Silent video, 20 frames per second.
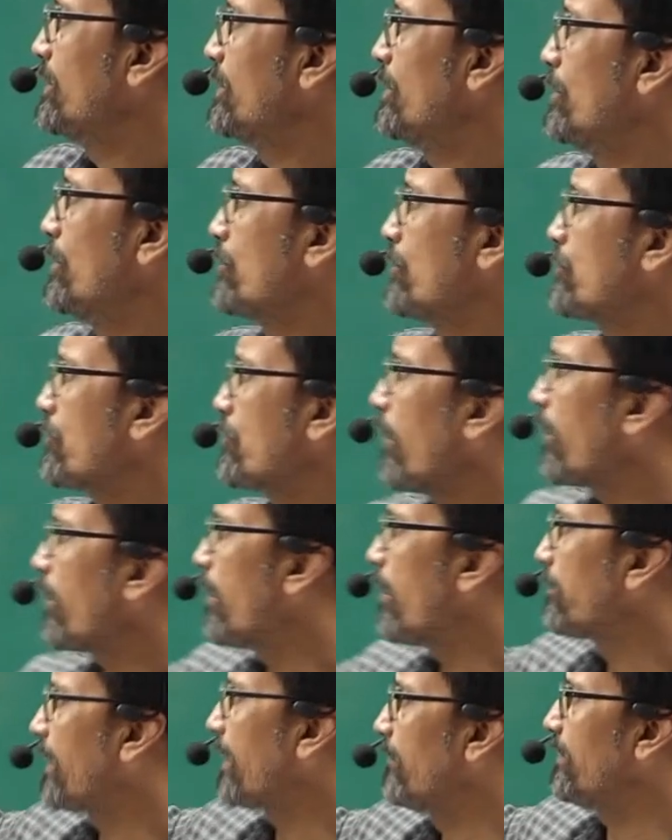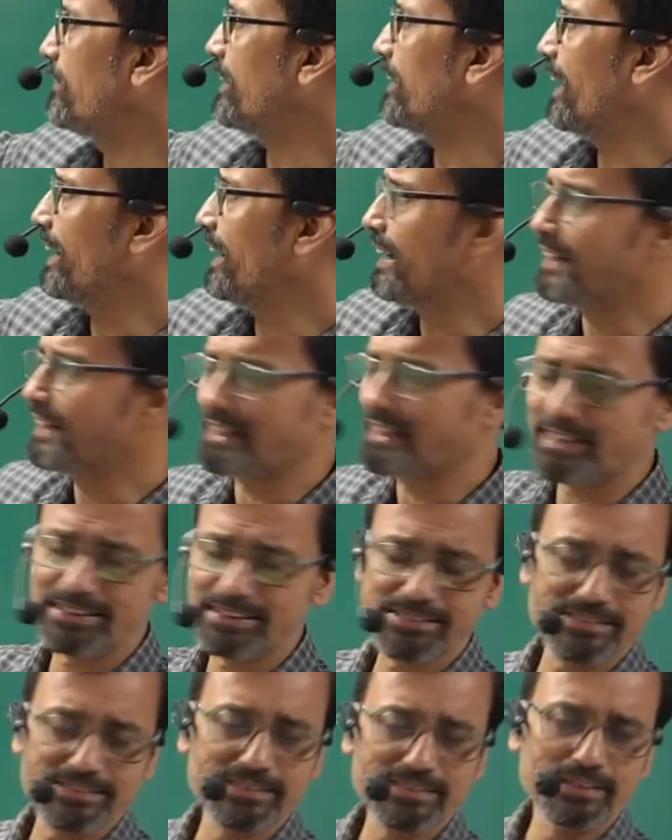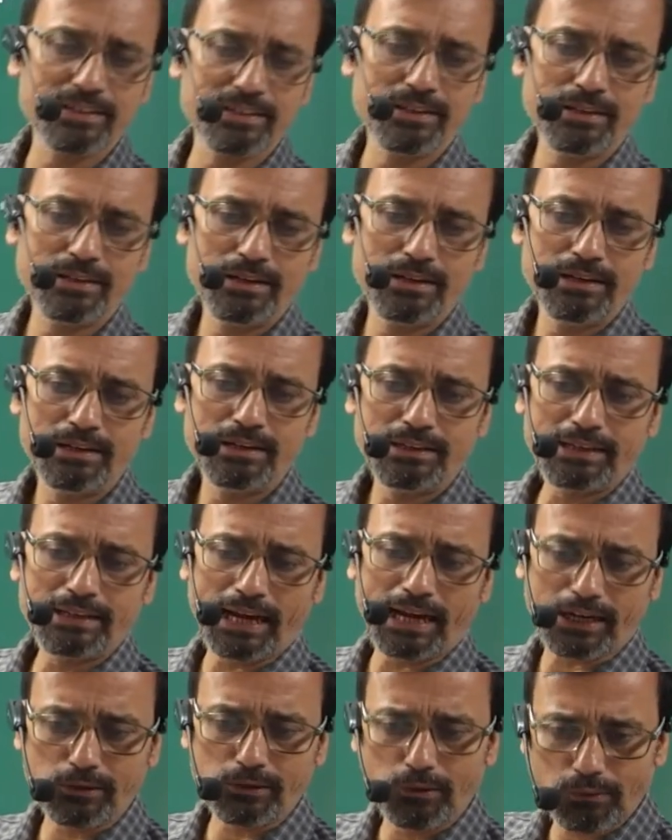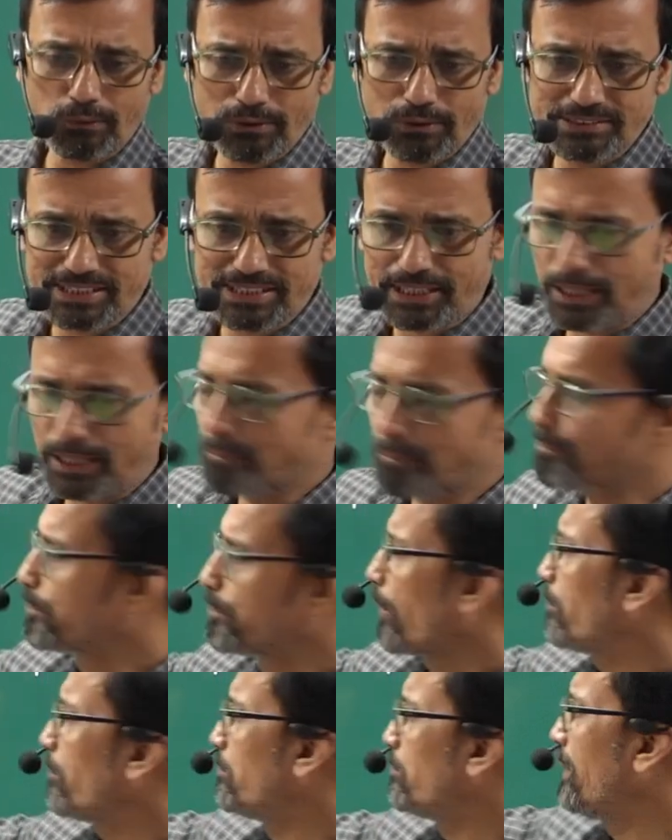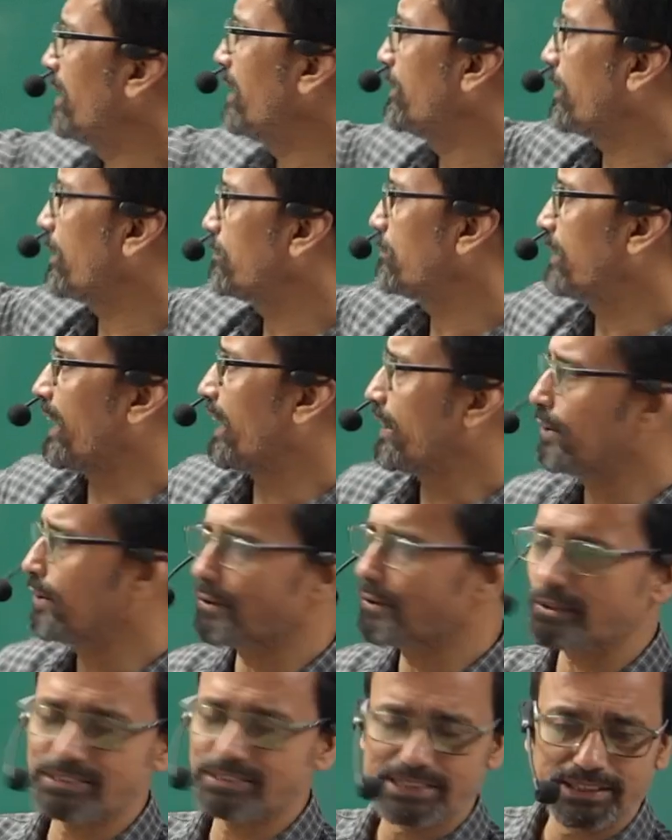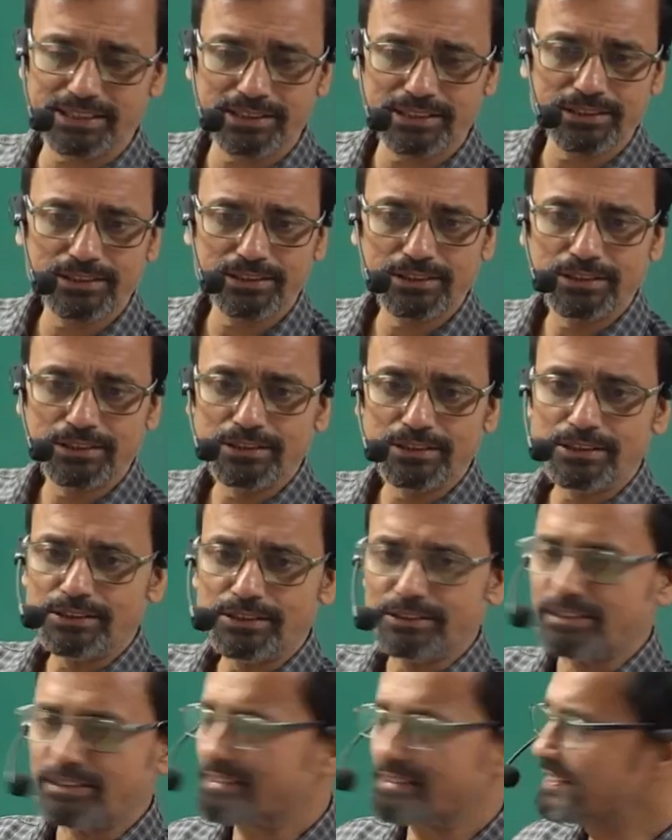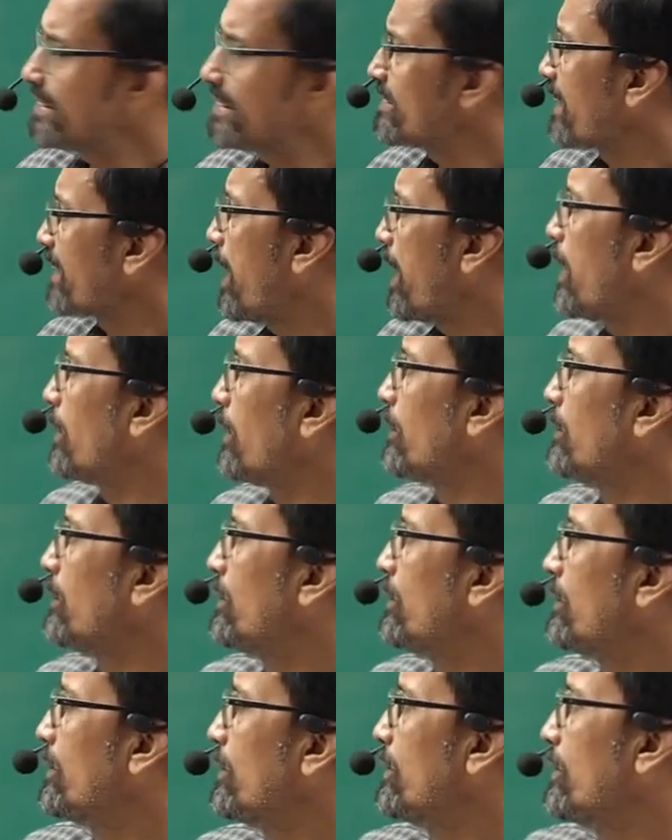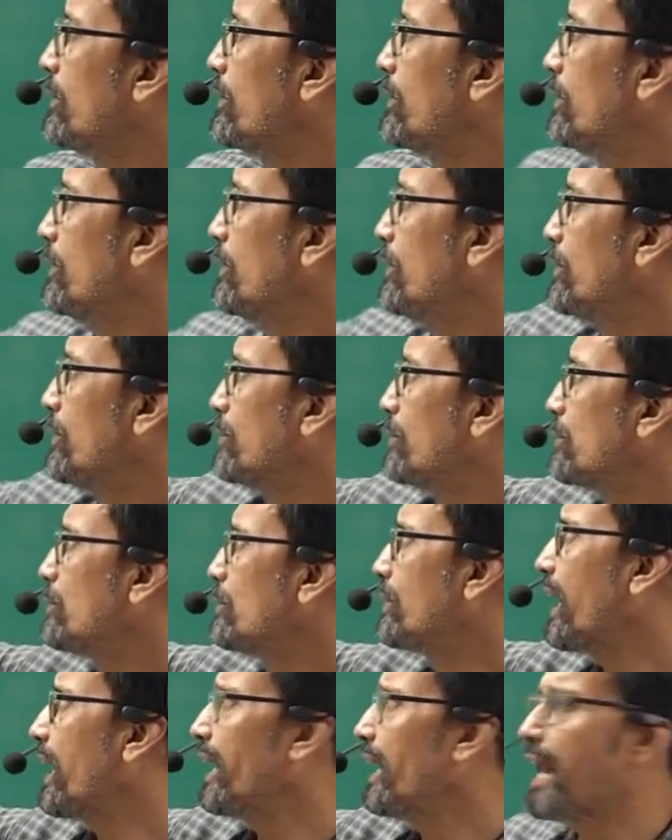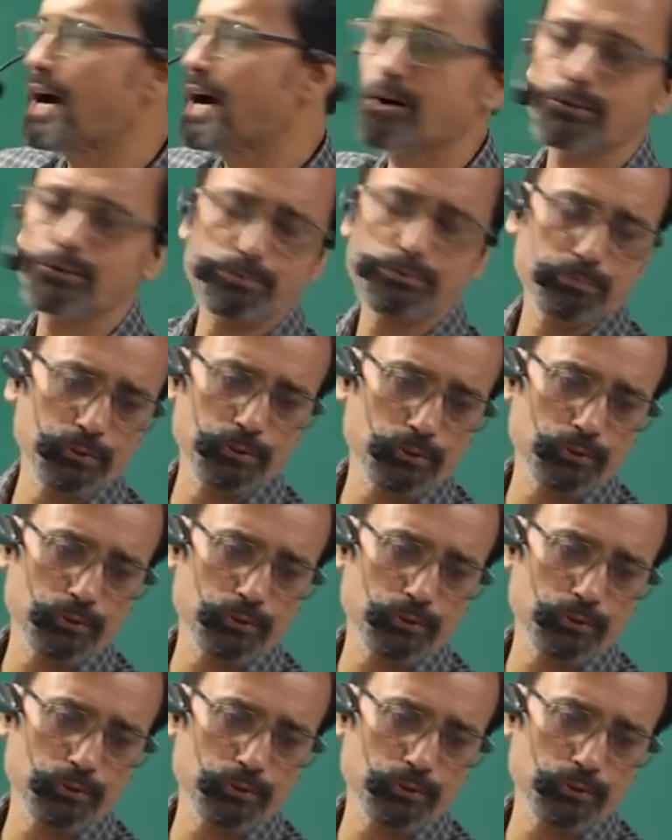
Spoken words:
stock of capital increase, technology, improvement of technology, this is how total output or